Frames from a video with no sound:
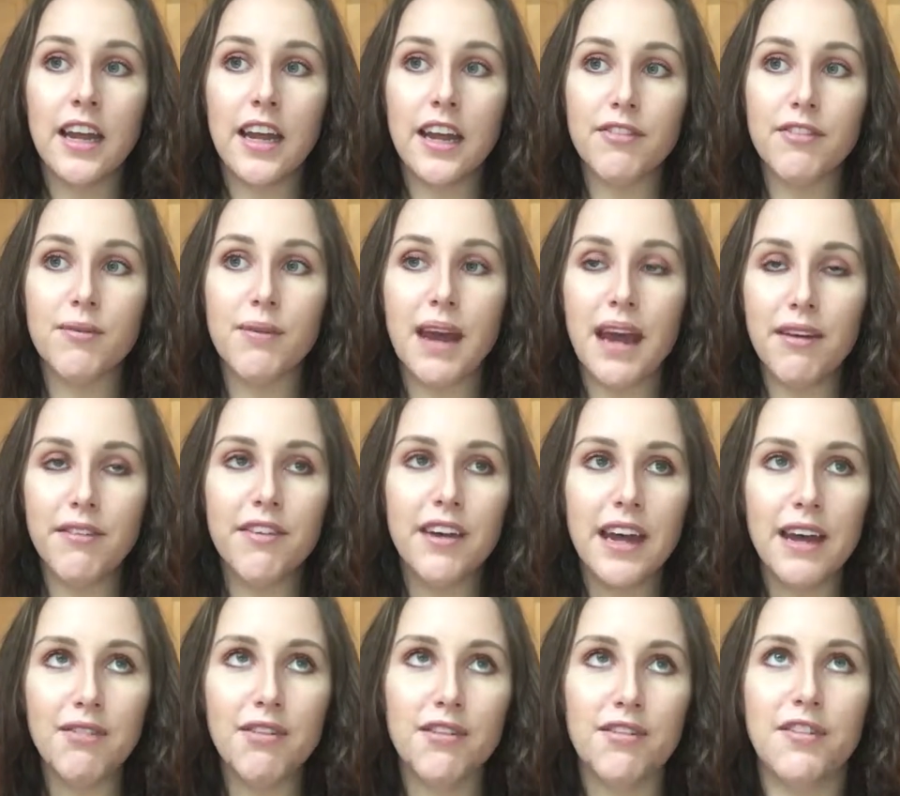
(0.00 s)
if I'm
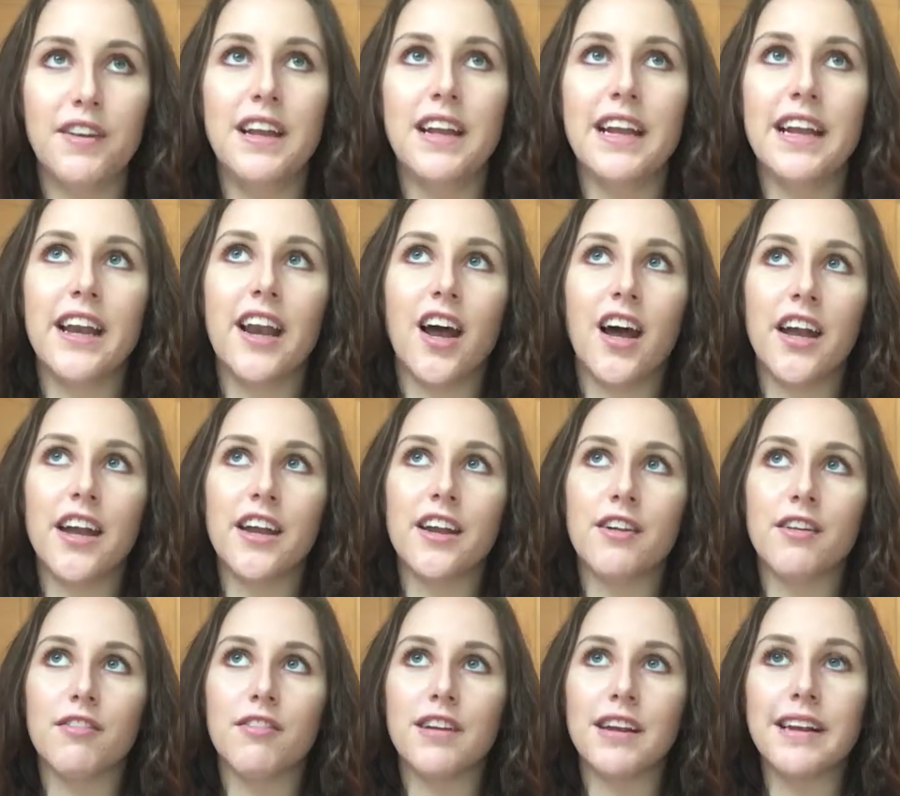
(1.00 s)
ever feeling like
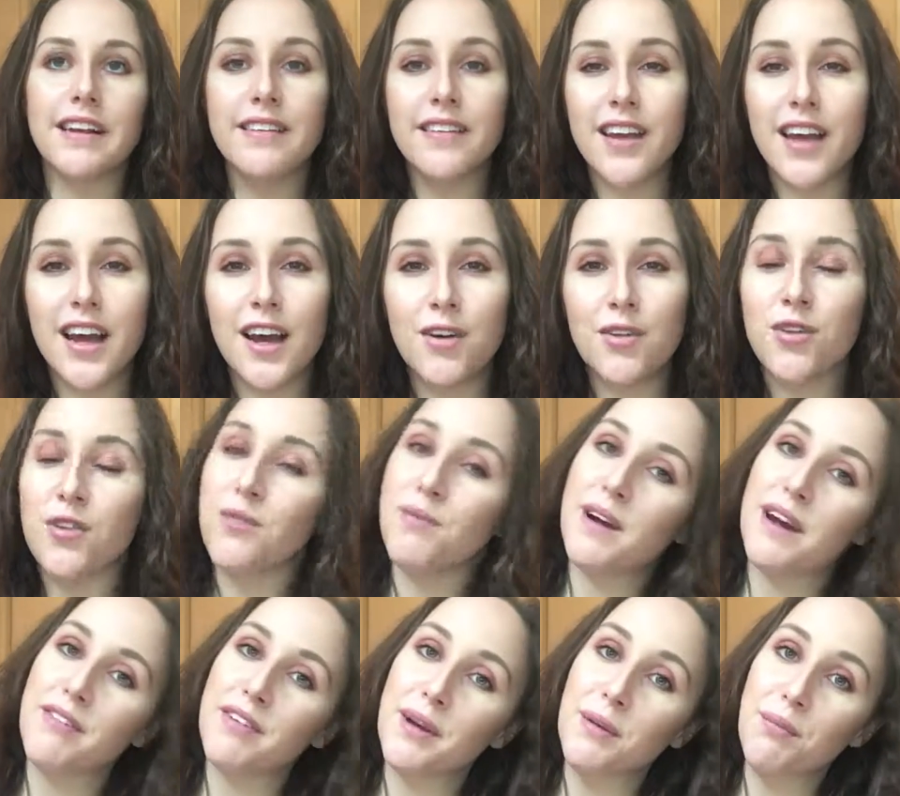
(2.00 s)
really down or I'm
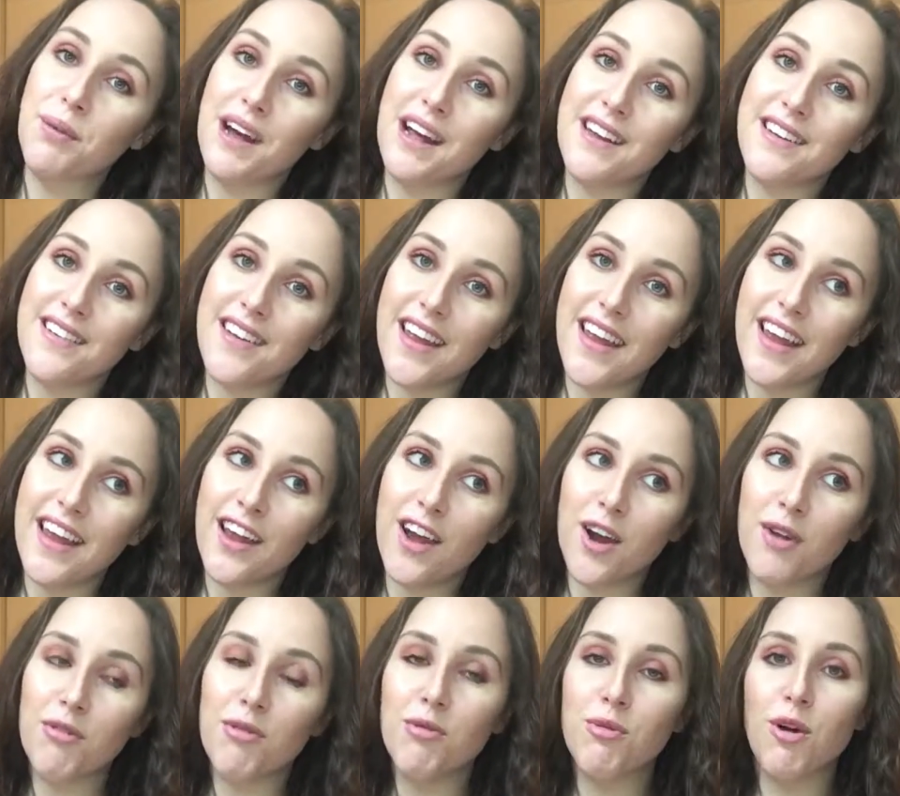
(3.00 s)
having a bad day,
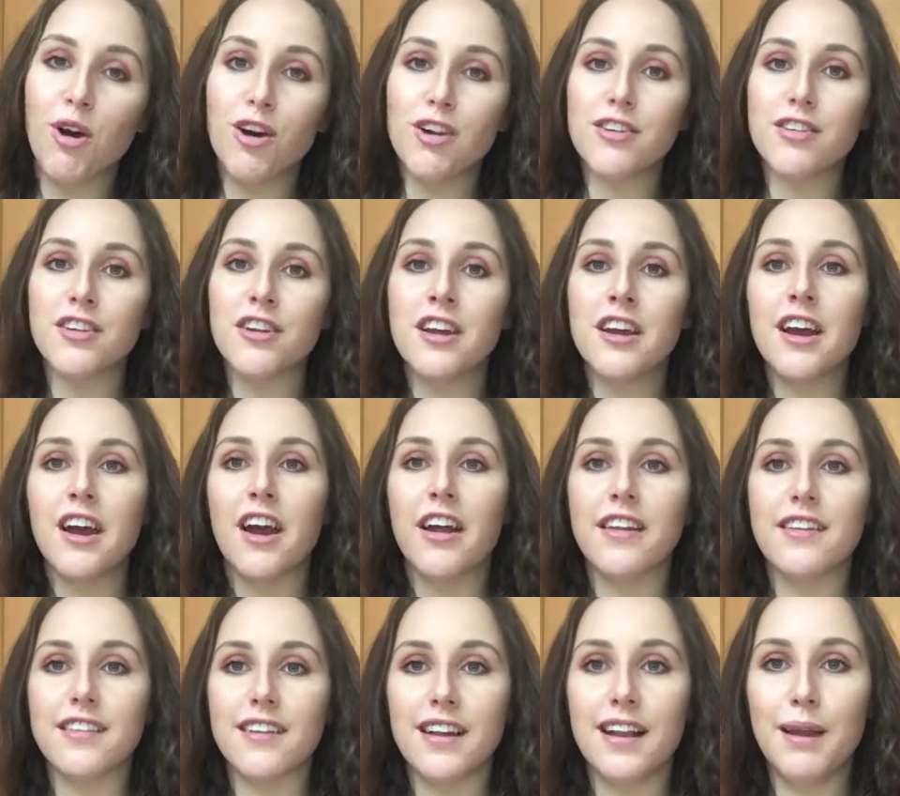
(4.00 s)
I will watch,
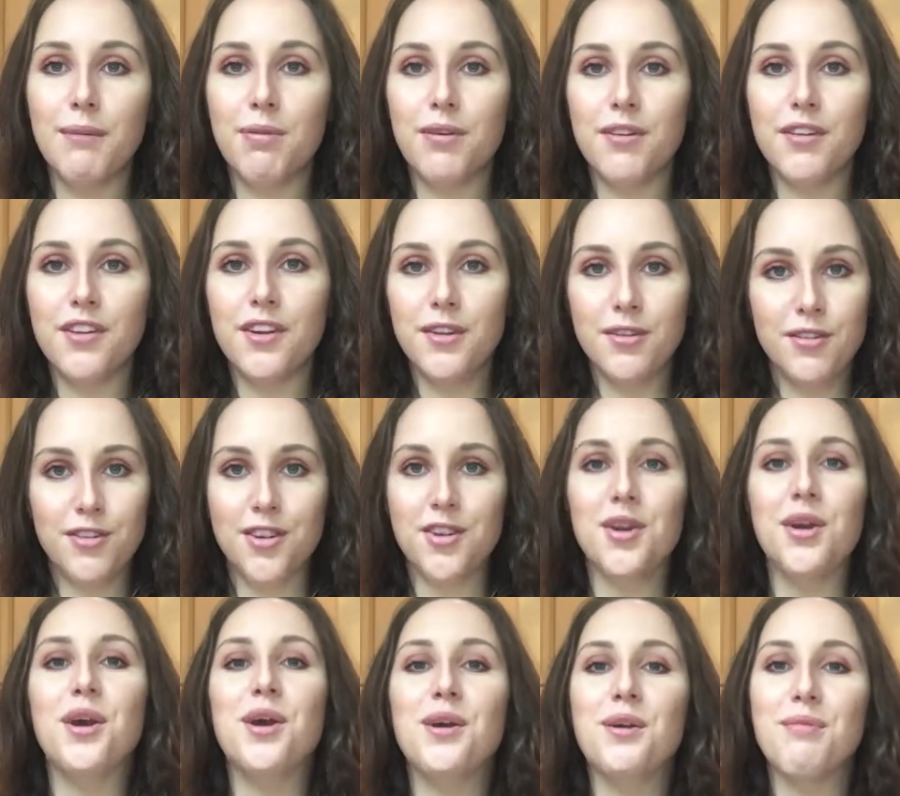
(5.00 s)
there's a clip on
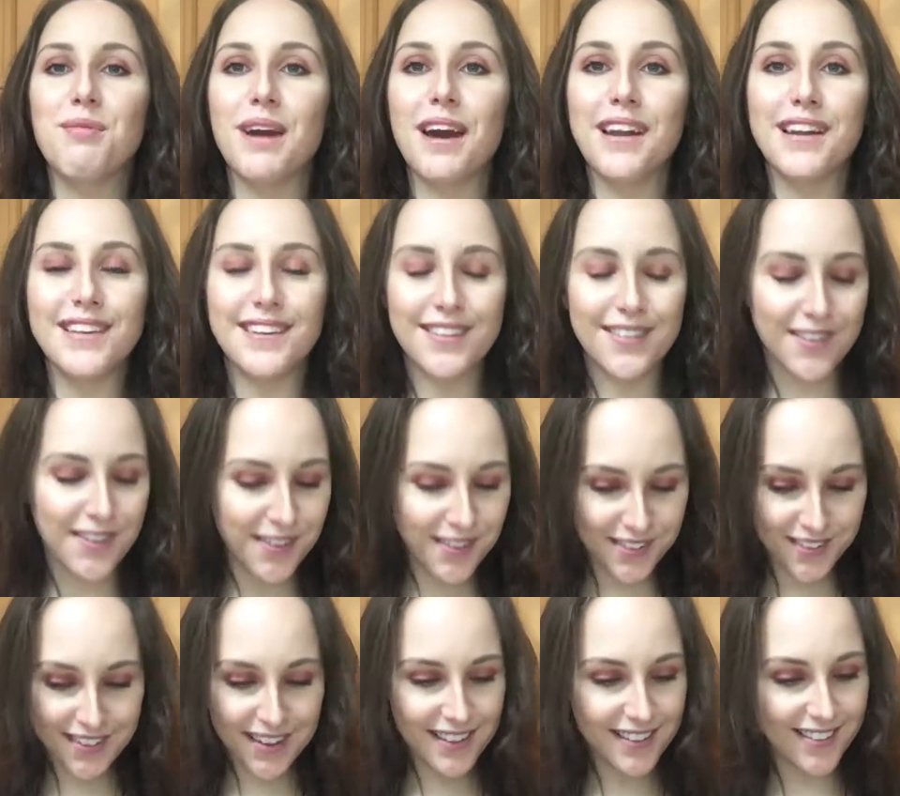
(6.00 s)
YouTube and it's so
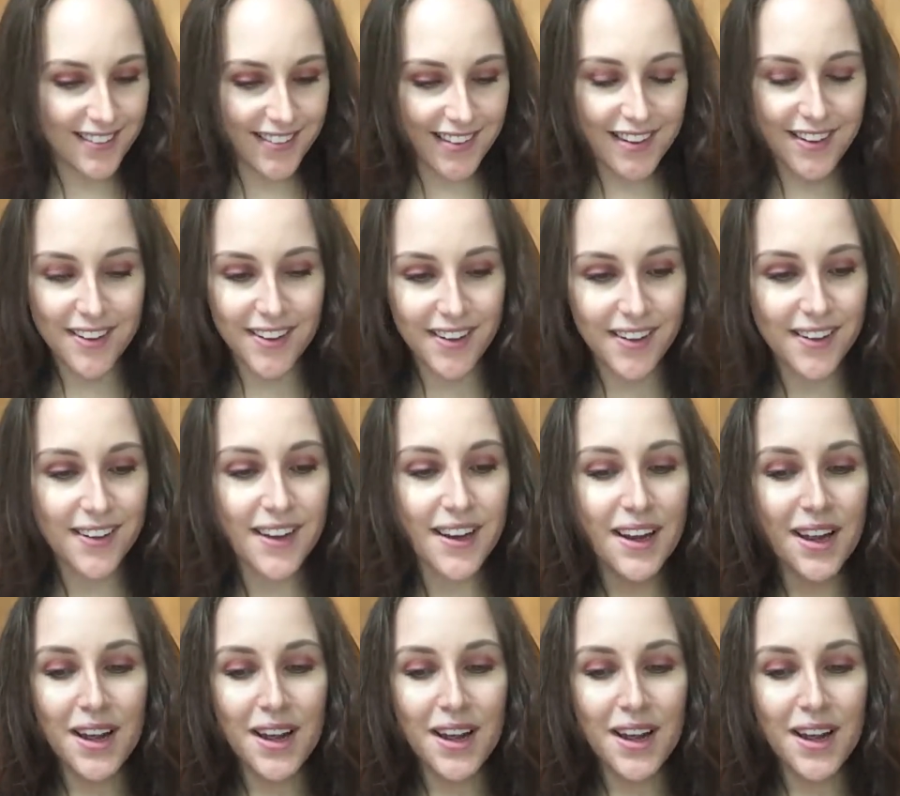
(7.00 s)
sad to tell you,